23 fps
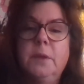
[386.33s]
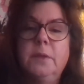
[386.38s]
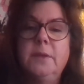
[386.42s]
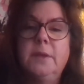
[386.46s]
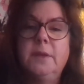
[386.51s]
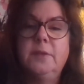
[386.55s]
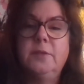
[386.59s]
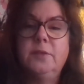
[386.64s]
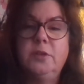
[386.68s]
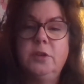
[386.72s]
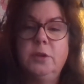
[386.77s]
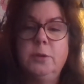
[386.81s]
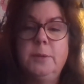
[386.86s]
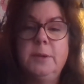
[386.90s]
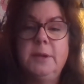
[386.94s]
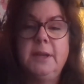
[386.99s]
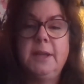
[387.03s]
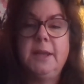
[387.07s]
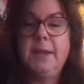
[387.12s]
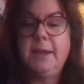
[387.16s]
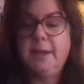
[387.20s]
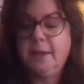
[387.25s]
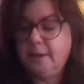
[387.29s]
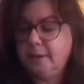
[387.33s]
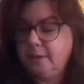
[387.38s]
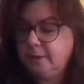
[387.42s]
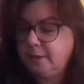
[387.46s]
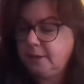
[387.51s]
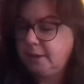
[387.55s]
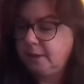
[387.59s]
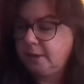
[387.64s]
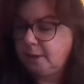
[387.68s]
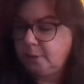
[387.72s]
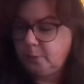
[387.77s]
There's two in here.
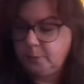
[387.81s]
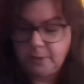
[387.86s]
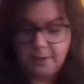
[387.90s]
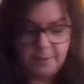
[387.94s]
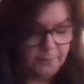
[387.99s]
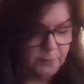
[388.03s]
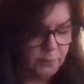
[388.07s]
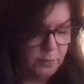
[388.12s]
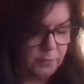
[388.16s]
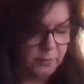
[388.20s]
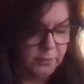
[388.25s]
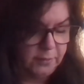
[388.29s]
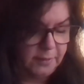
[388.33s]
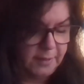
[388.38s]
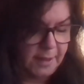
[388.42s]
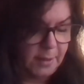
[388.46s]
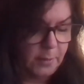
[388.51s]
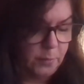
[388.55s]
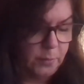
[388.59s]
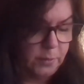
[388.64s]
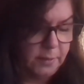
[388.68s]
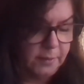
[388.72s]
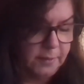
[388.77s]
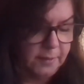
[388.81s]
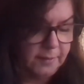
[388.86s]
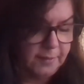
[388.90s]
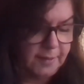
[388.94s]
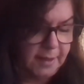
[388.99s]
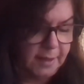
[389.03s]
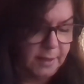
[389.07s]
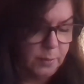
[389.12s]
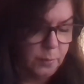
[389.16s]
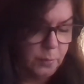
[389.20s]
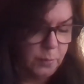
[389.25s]
We haven't got to the
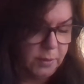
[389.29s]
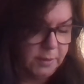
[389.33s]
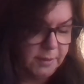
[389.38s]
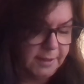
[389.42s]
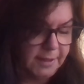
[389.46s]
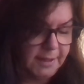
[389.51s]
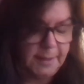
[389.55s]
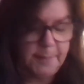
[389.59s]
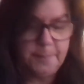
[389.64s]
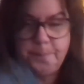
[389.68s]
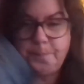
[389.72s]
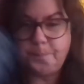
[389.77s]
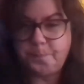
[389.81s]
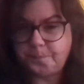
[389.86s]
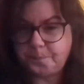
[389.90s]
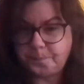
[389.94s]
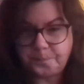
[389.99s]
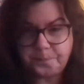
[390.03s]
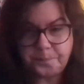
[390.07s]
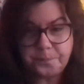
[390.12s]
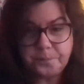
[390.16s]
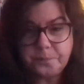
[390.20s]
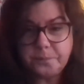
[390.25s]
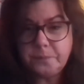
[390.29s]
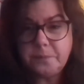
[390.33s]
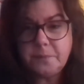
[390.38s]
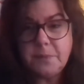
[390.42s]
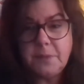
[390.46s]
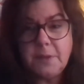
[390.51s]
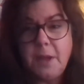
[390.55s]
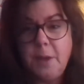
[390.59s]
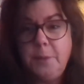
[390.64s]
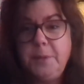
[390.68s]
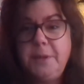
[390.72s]
second one yet.
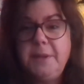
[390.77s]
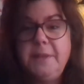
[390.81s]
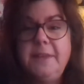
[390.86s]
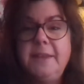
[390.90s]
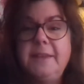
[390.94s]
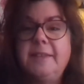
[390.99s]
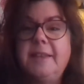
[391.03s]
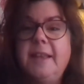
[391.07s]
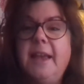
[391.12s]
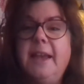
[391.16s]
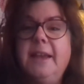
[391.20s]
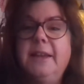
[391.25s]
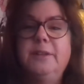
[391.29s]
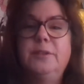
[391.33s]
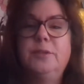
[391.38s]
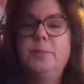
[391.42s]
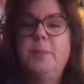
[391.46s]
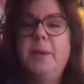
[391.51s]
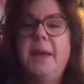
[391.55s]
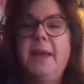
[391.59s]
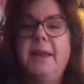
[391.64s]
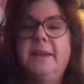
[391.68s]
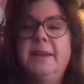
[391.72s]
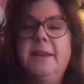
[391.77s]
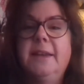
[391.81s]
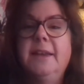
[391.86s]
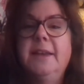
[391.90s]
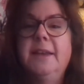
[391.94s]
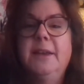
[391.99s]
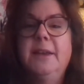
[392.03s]
I mean, this hanged man,